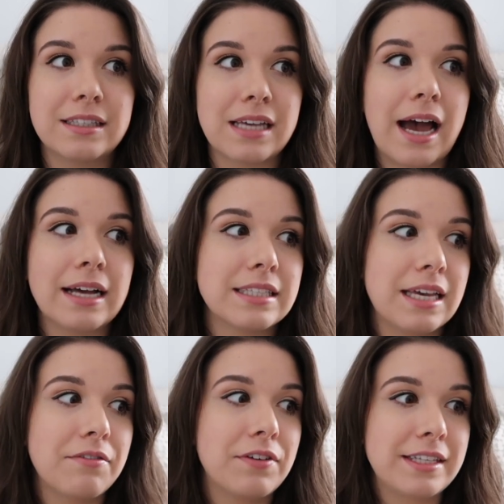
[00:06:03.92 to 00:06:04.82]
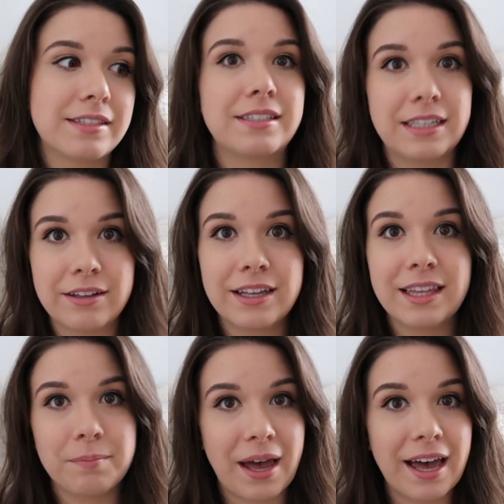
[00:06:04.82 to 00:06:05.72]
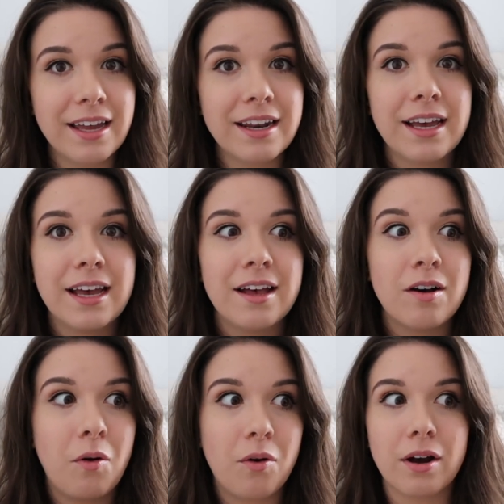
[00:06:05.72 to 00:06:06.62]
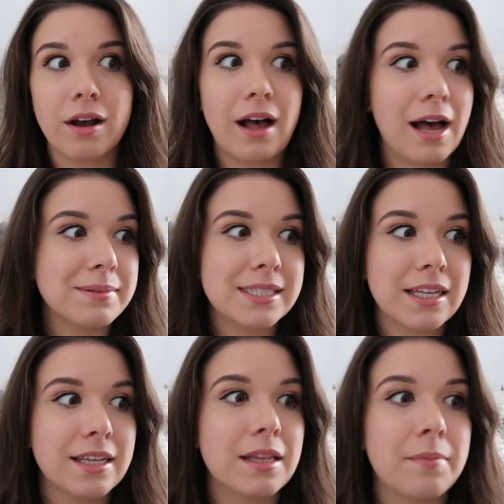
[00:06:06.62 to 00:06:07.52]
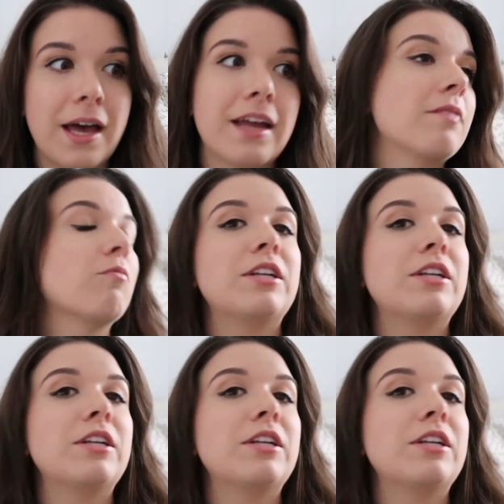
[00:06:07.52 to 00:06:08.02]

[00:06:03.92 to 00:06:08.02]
It's as if he's still in the bed or I'm still in the bed.